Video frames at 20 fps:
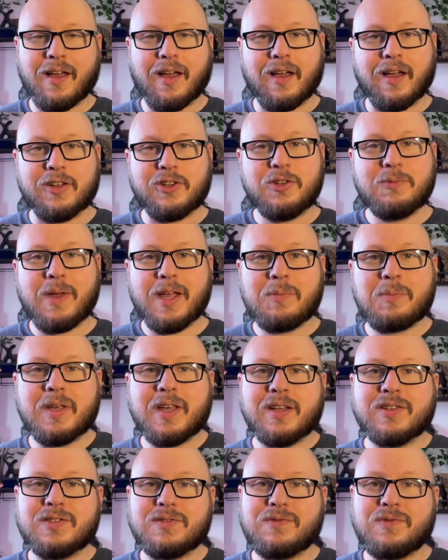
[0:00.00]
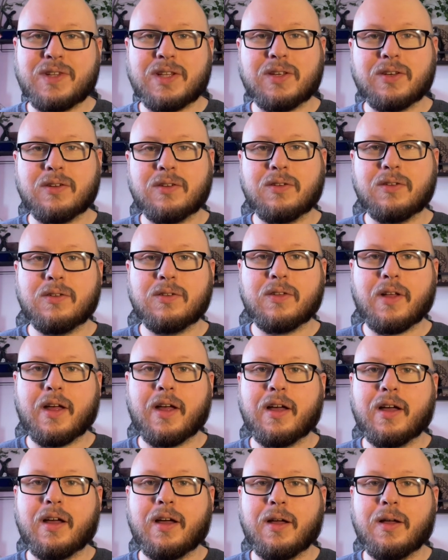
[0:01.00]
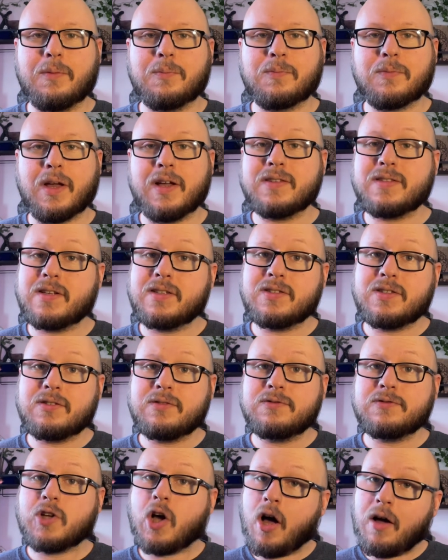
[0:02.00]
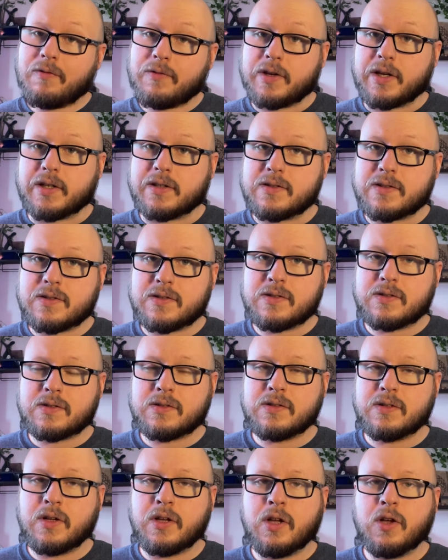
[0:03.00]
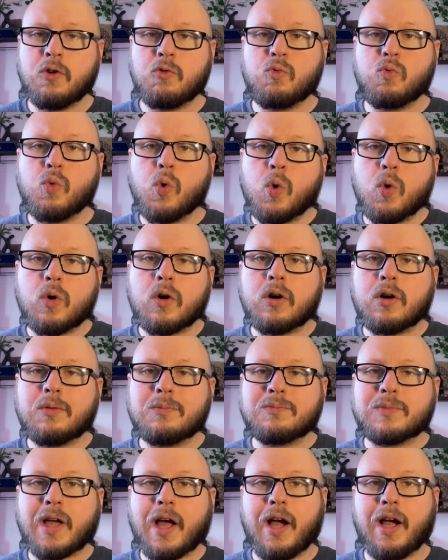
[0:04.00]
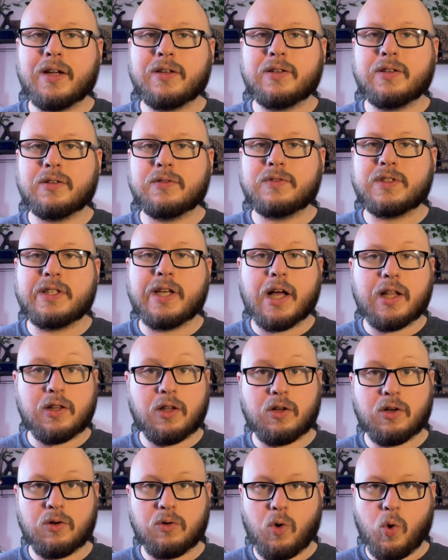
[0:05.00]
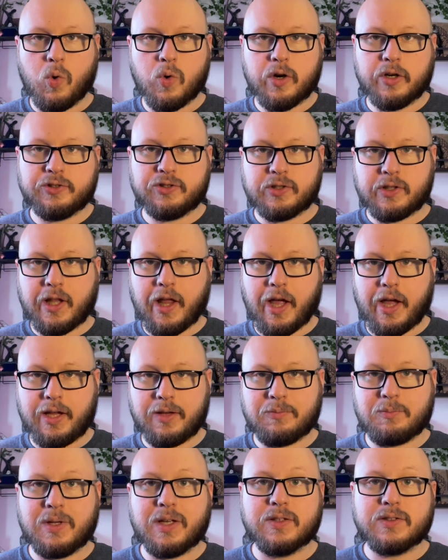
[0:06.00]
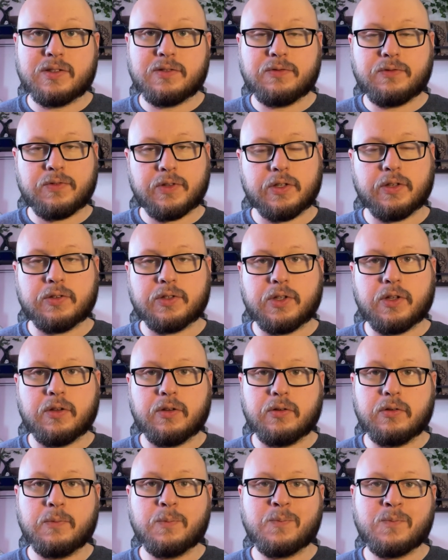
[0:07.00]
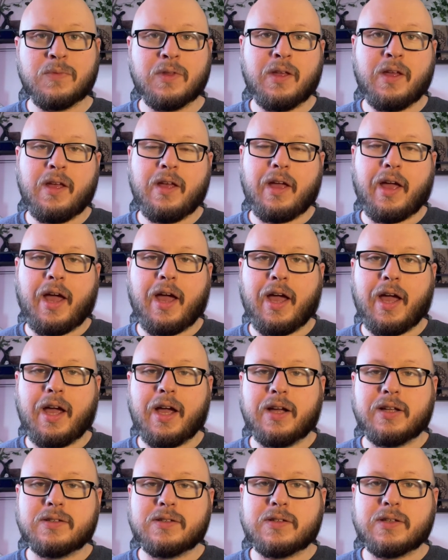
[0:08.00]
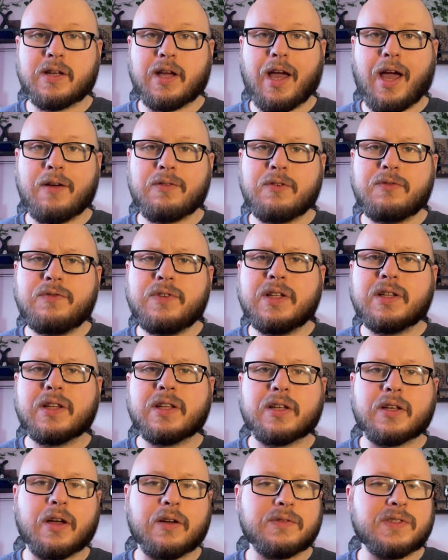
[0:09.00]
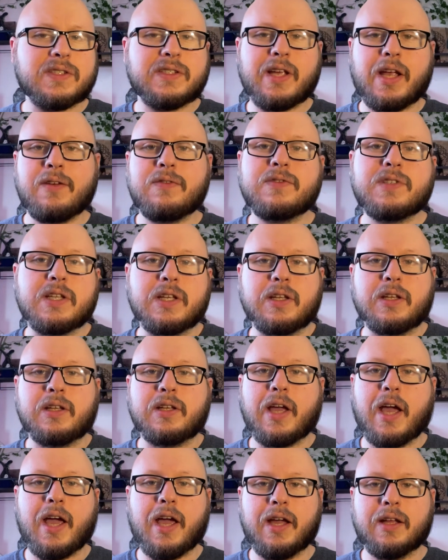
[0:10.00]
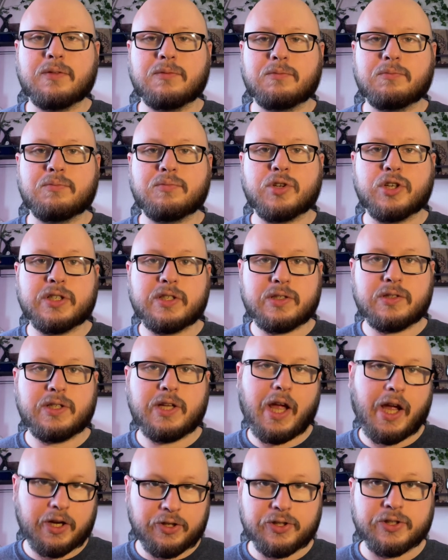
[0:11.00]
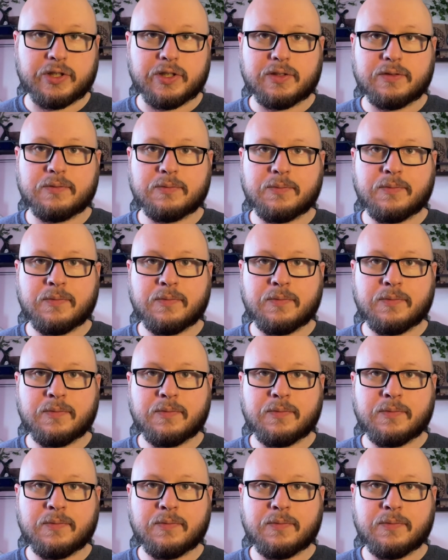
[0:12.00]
You may begin to feel a sense of confidence. Warm, kind of yellow-orange light begin to fill you and have a feeling of safety and protection.